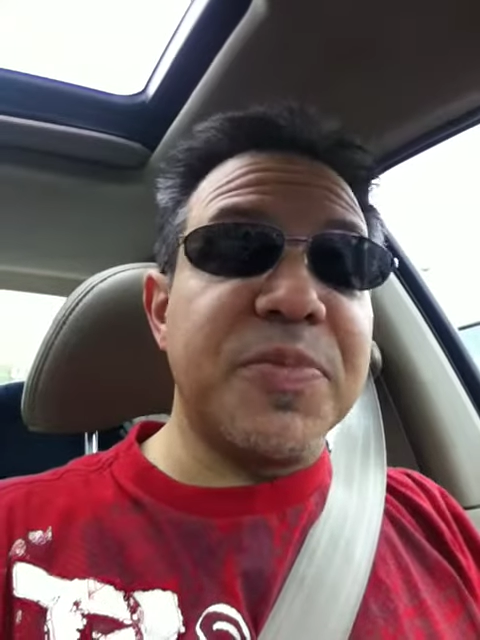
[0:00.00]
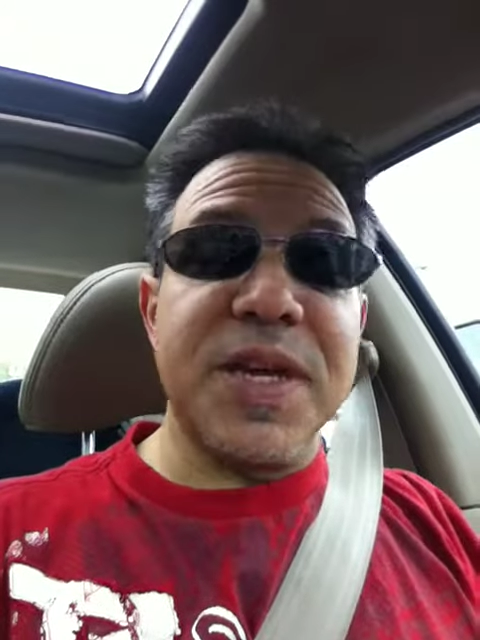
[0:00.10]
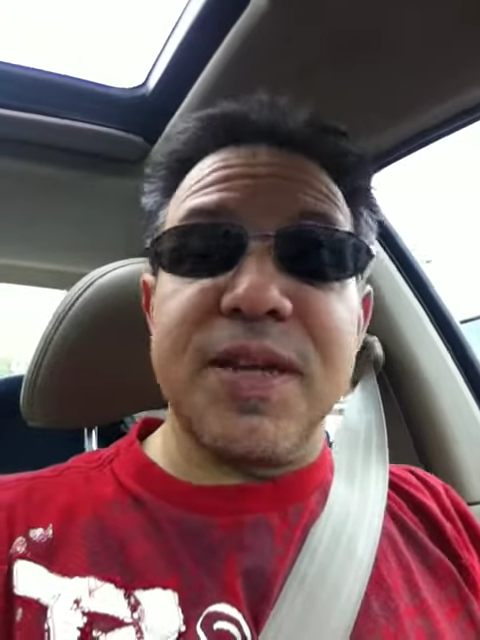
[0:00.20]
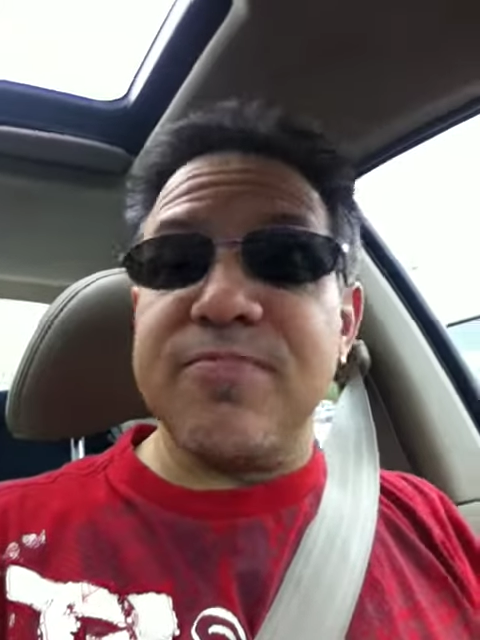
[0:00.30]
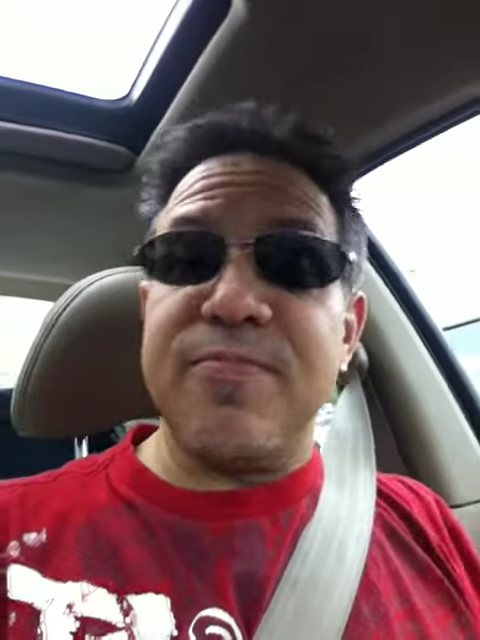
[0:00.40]

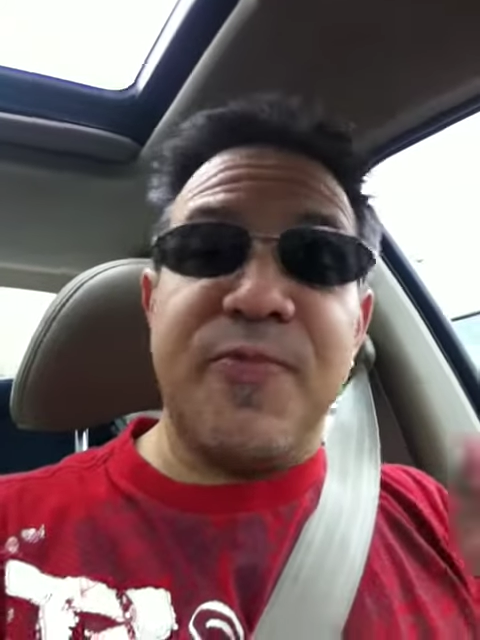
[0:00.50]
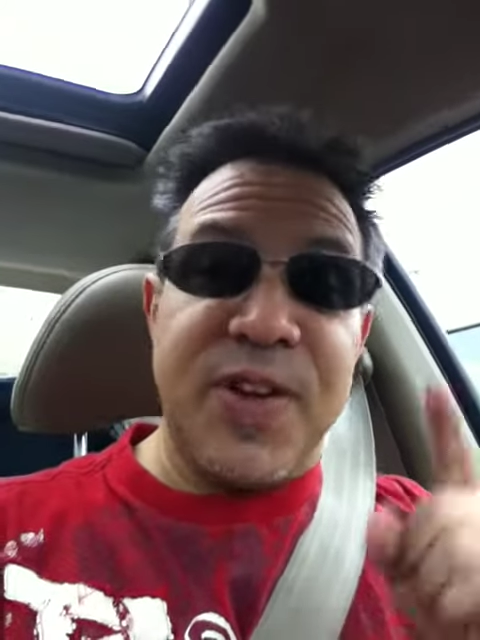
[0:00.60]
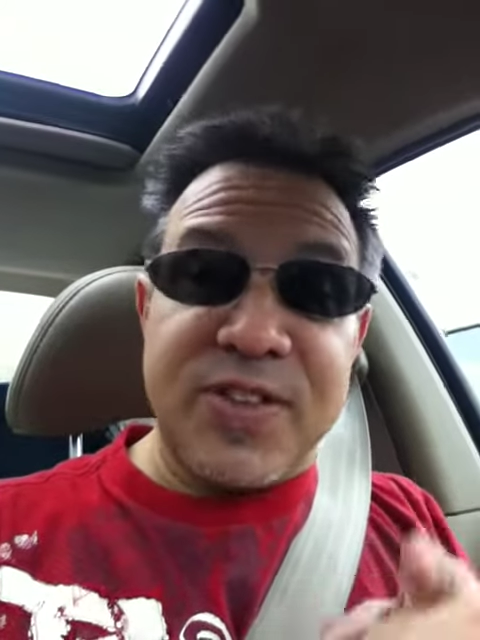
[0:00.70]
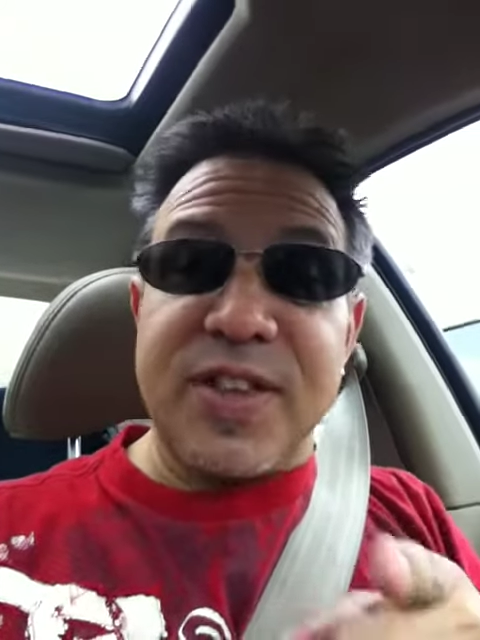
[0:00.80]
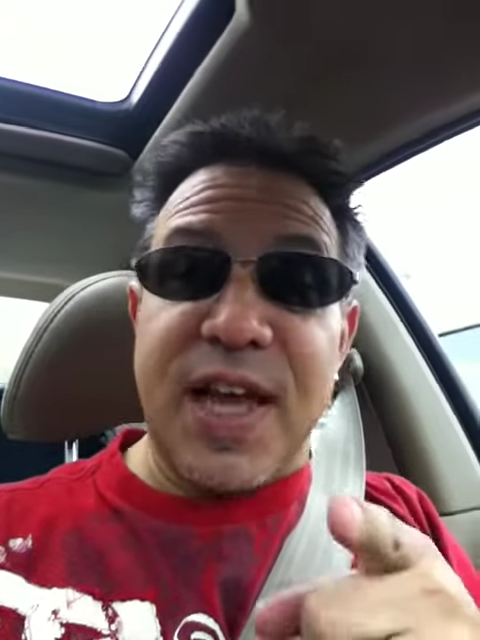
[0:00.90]
thinking
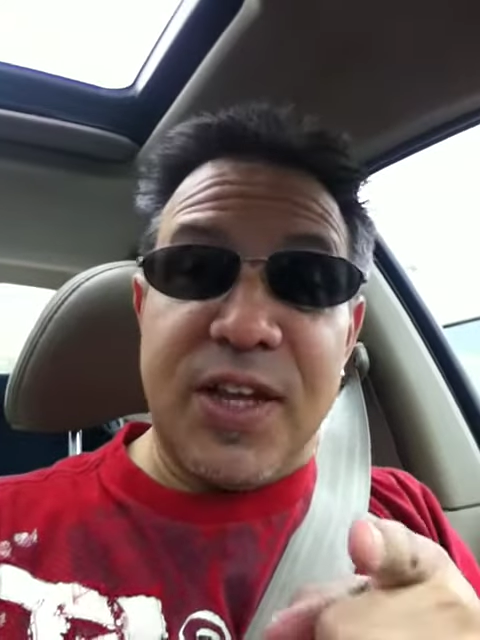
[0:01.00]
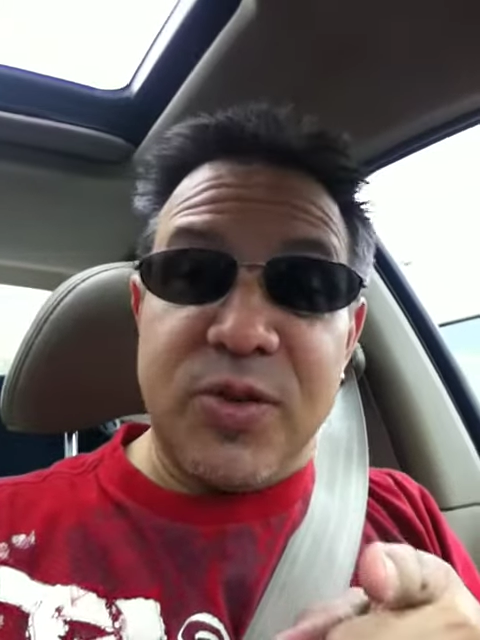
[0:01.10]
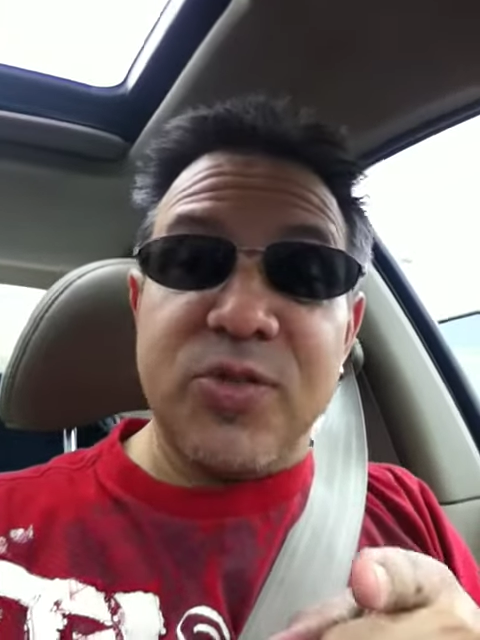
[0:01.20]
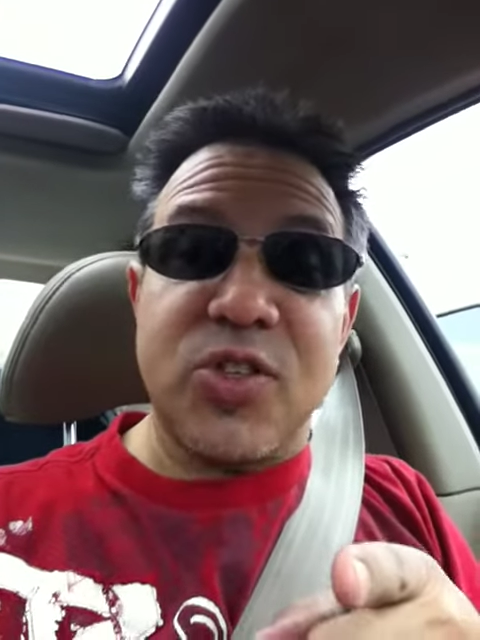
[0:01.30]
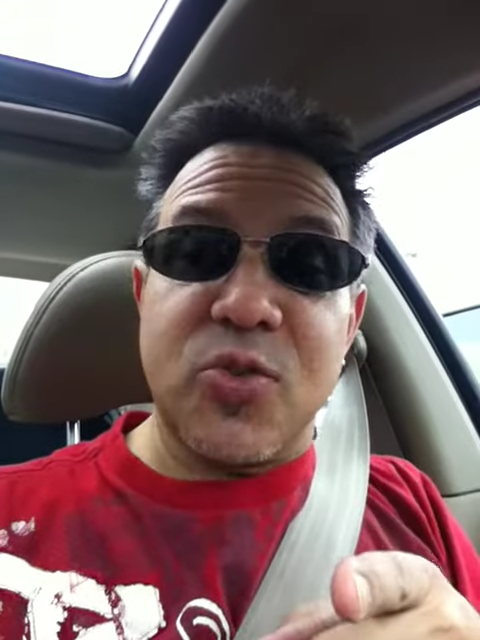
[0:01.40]
visit the
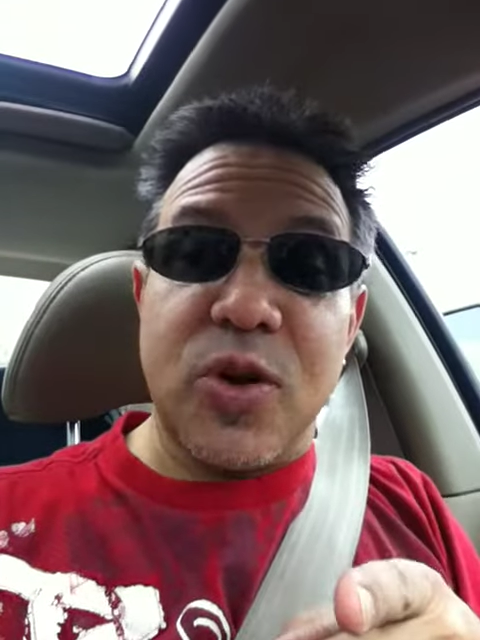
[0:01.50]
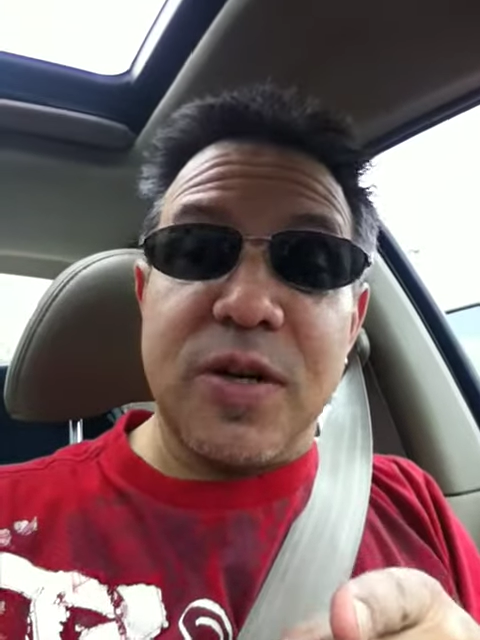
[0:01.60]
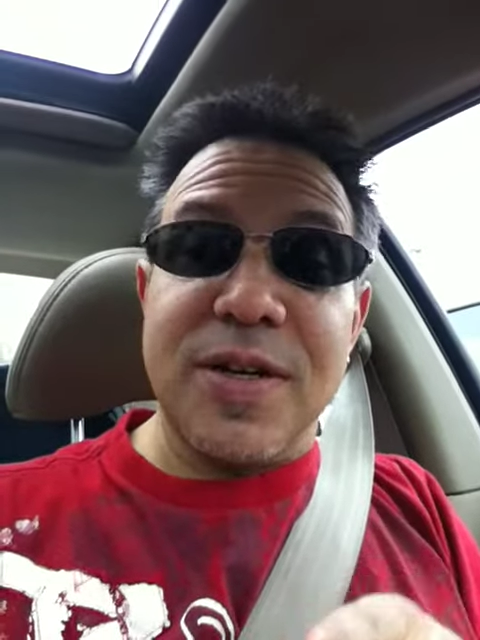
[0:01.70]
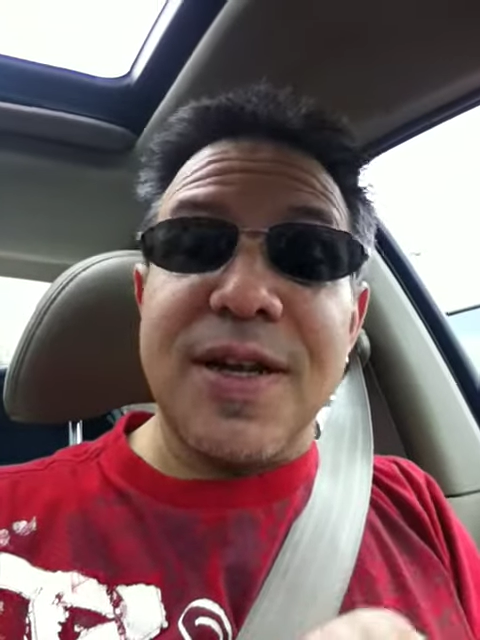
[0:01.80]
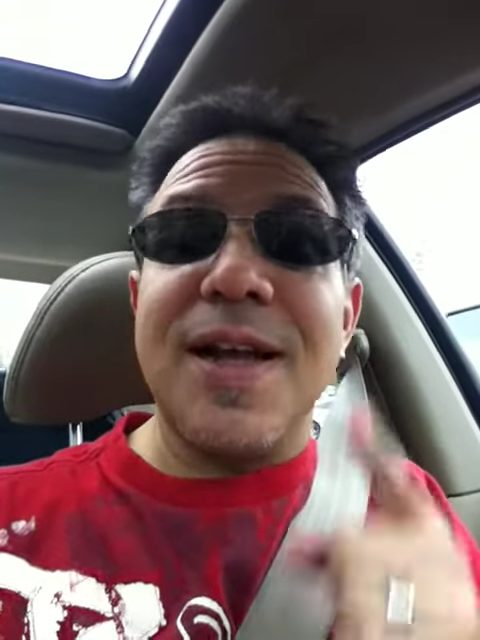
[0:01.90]
iTunes store,